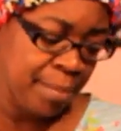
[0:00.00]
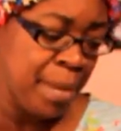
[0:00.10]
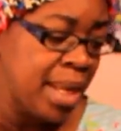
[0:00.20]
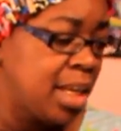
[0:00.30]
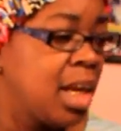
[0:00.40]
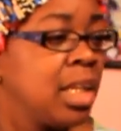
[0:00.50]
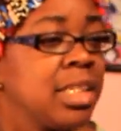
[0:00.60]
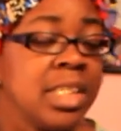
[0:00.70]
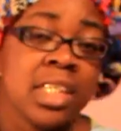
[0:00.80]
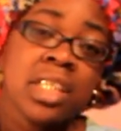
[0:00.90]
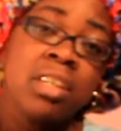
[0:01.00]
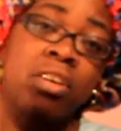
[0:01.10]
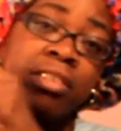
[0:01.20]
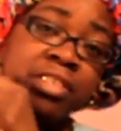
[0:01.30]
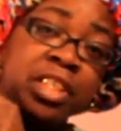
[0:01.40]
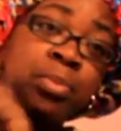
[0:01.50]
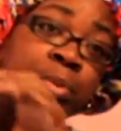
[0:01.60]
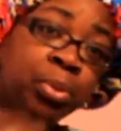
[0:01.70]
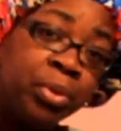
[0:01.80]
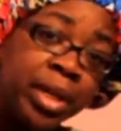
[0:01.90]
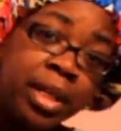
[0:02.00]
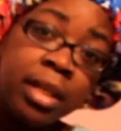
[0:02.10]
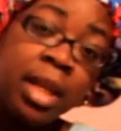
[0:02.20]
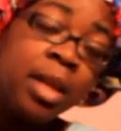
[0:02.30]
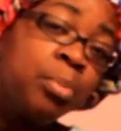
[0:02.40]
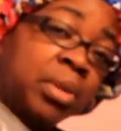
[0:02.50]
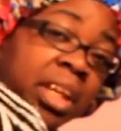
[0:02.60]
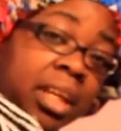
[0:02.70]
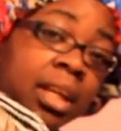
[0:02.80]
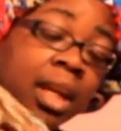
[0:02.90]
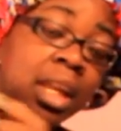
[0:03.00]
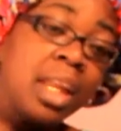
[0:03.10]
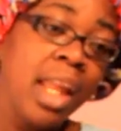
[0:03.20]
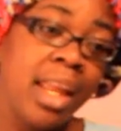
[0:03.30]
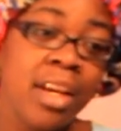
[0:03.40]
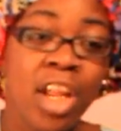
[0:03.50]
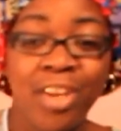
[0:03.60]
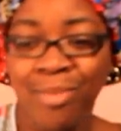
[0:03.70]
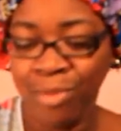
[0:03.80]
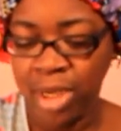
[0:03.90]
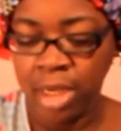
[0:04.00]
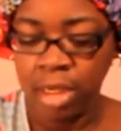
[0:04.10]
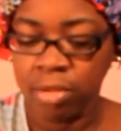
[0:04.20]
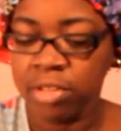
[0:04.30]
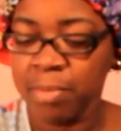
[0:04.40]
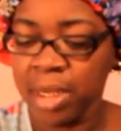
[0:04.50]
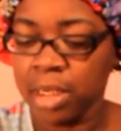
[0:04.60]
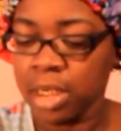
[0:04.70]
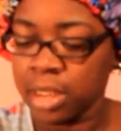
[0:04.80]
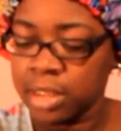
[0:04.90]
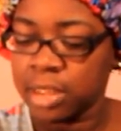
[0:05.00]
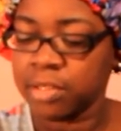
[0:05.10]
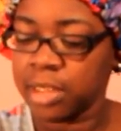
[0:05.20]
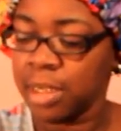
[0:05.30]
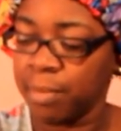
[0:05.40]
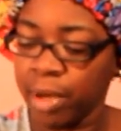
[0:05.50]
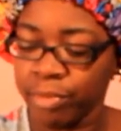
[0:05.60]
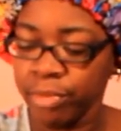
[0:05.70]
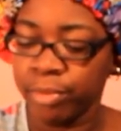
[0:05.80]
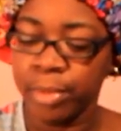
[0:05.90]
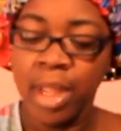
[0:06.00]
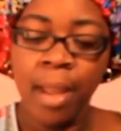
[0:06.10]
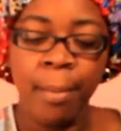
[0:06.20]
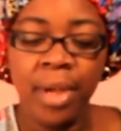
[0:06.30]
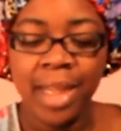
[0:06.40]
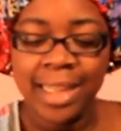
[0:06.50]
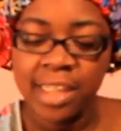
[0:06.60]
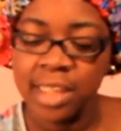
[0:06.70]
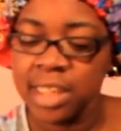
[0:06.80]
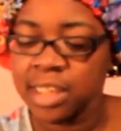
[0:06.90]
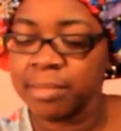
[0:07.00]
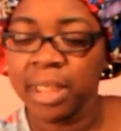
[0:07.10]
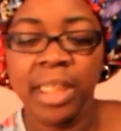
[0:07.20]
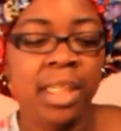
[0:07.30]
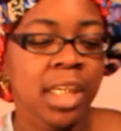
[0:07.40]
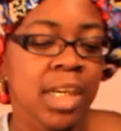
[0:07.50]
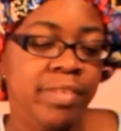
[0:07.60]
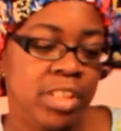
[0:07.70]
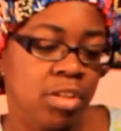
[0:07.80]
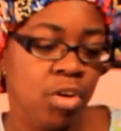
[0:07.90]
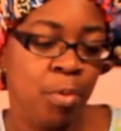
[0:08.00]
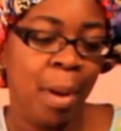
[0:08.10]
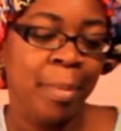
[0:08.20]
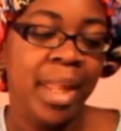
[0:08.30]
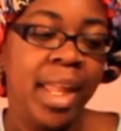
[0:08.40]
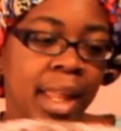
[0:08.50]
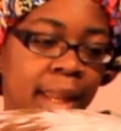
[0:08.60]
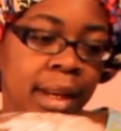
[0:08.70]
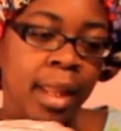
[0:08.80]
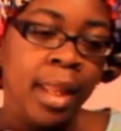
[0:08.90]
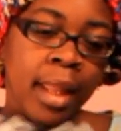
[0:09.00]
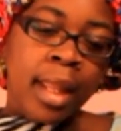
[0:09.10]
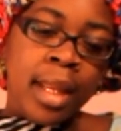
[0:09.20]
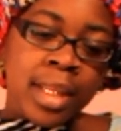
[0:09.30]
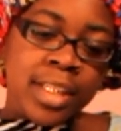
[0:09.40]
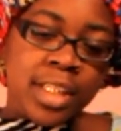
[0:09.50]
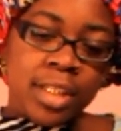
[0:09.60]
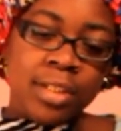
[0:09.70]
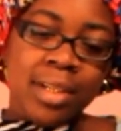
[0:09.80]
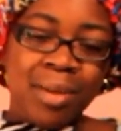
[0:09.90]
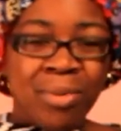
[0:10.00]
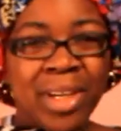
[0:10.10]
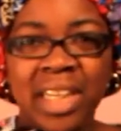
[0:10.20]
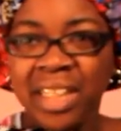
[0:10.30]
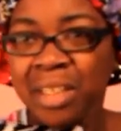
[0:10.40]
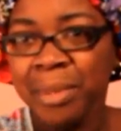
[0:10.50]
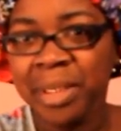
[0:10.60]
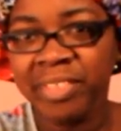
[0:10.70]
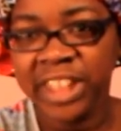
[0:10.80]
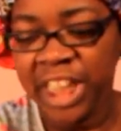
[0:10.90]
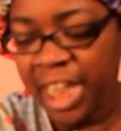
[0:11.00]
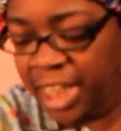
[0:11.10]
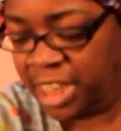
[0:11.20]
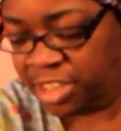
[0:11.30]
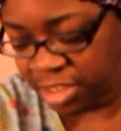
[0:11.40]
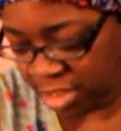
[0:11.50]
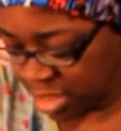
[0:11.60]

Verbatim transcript: main colors in here are zebra print, pink, and green. Those are my colors that's in my room. But I just needed some clean covers to go on my bed. So, and I wanted a little bit of a change.